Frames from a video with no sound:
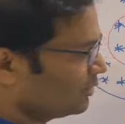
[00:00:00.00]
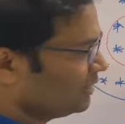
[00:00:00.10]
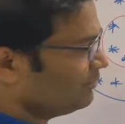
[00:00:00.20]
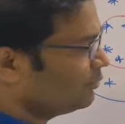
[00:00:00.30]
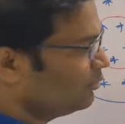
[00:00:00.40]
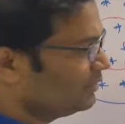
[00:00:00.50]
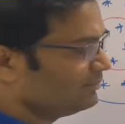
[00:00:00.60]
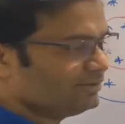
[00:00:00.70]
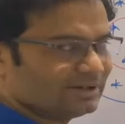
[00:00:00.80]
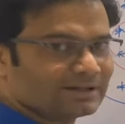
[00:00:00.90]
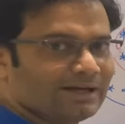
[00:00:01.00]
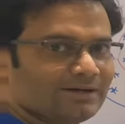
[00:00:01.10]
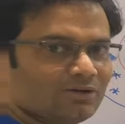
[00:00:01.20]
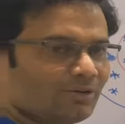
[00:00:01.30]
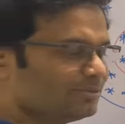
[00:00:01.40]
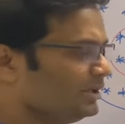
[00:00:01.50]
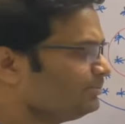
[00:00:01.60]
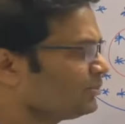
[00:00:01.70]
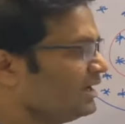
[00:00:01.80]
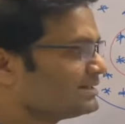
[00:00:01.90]
the 4 different kind of the
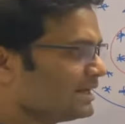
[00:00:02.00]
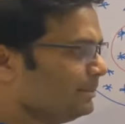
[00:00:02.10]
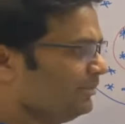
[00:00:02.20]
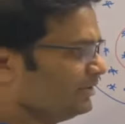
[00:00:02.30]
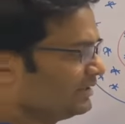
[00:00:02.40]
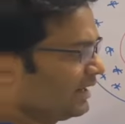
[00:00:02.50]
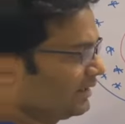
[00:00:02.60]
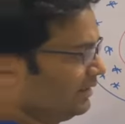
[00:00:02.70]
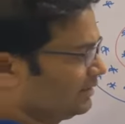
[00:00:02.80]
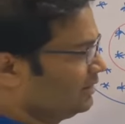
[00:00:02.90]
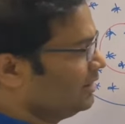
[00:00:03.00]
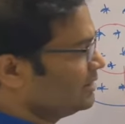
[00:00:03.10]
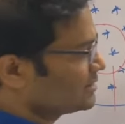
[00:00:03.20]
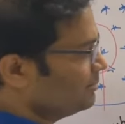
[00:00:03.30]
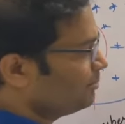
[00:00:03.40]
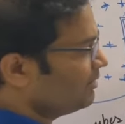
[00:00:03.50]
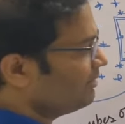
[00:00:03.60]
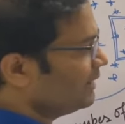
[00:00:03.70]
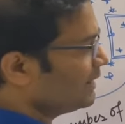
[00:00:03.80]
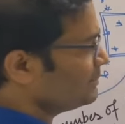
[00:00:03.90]
sampling technique: simple random